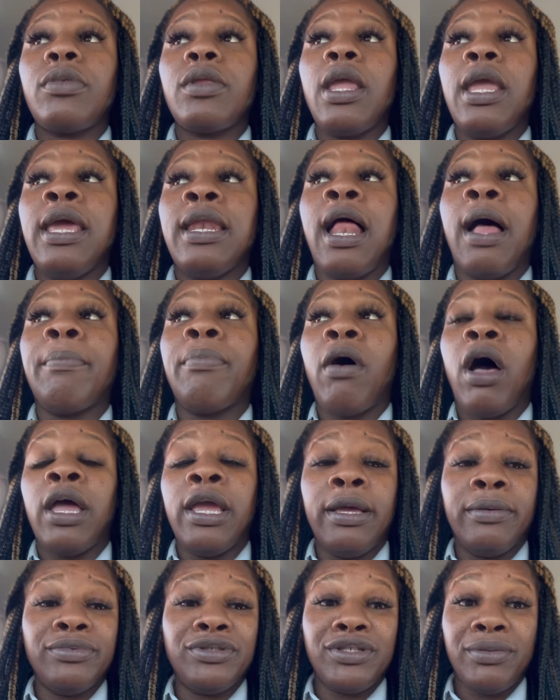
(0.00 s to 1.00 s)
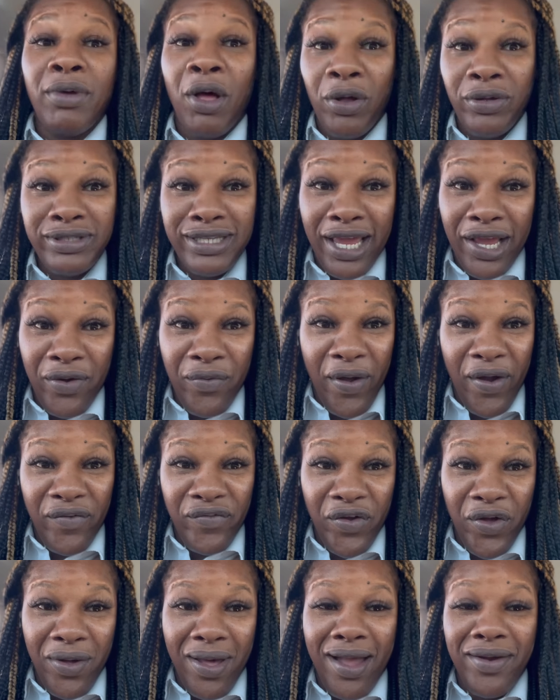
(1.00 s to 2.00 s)
And I bought him some Jose
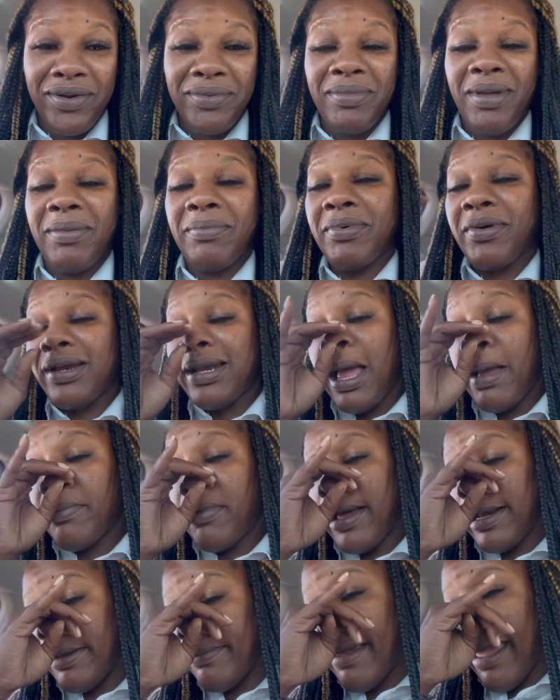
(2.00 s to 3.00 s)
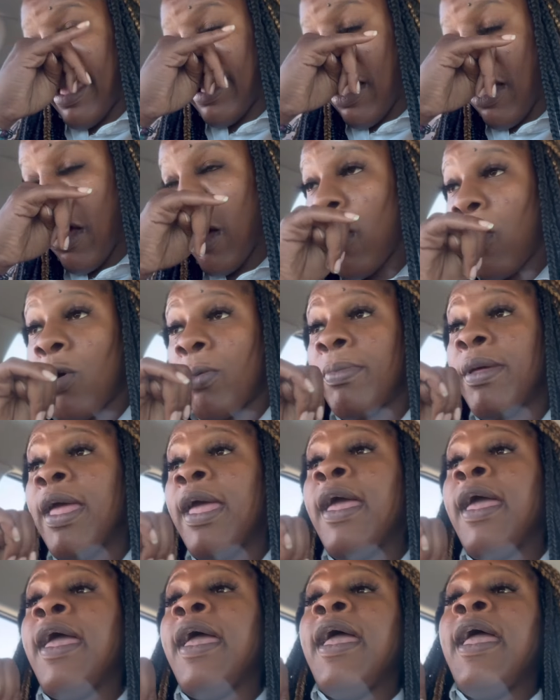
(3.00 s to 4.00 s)
Cuervo, I remember. And I brought it back home.
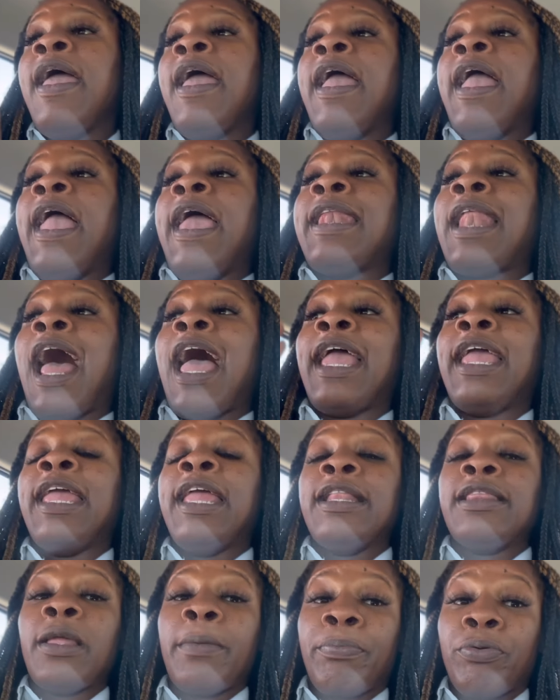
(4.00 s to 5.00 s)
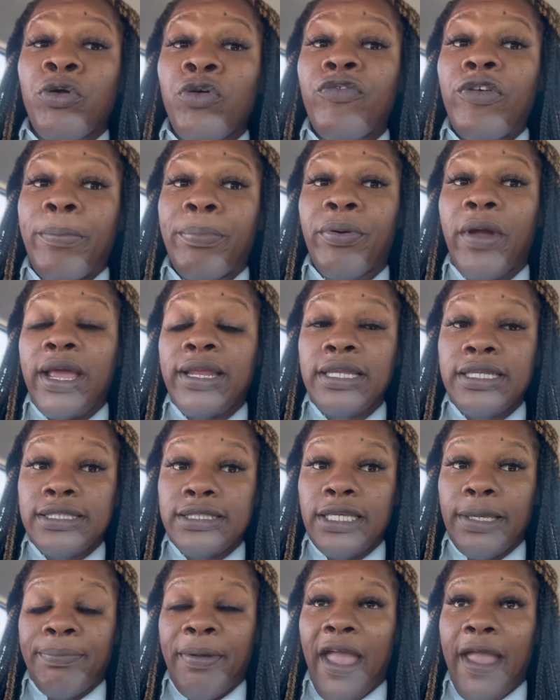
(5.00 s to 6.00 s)
And I hid the proof of
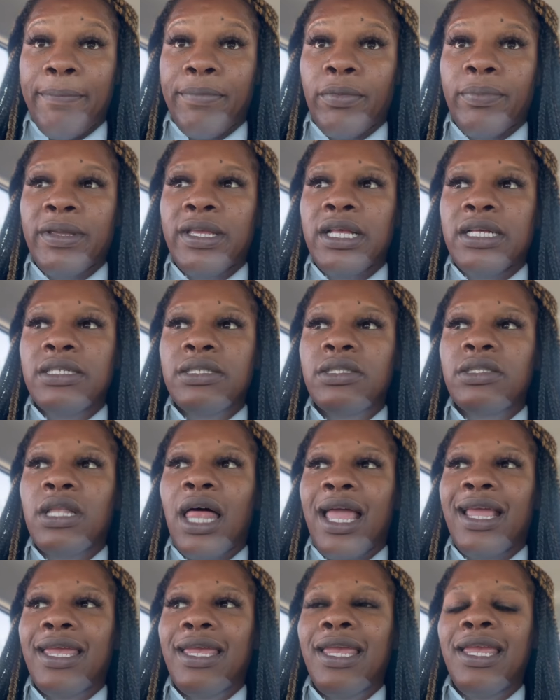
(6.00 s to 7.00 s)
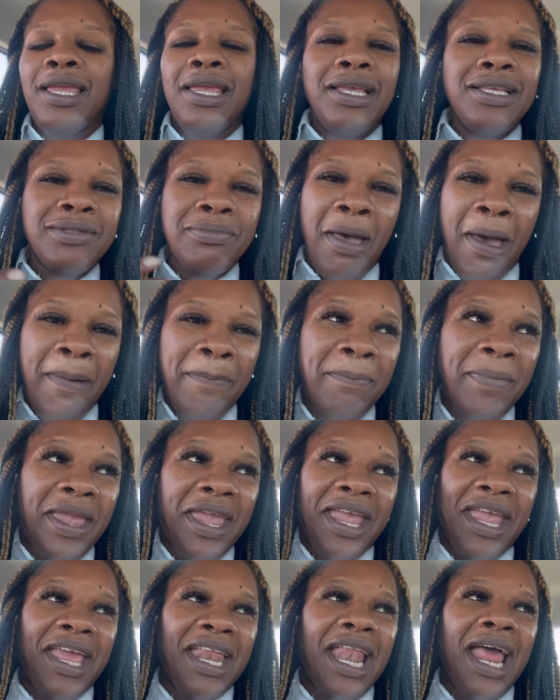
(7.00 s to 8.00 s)
pregnancy paper because, like, he's my
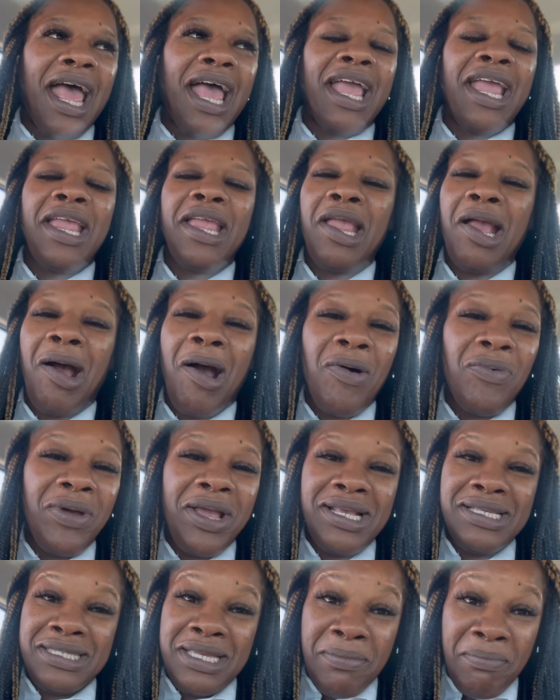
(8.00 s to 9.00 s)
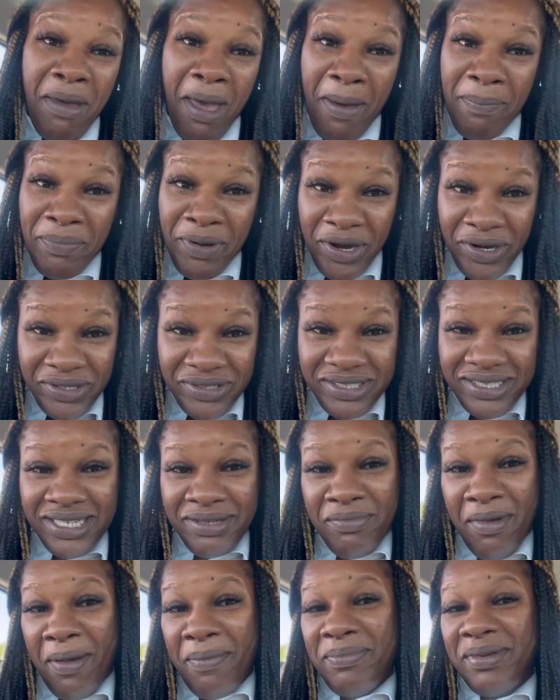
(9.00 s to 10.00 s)
man. He always in my purse, in
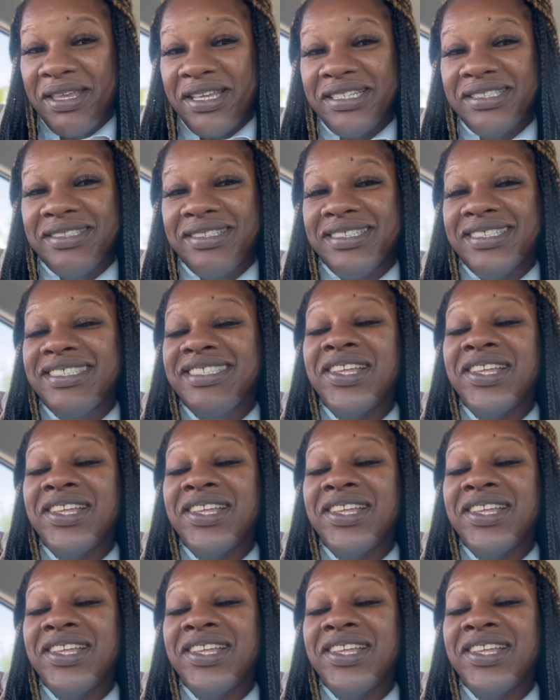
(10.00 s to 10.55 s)
my business.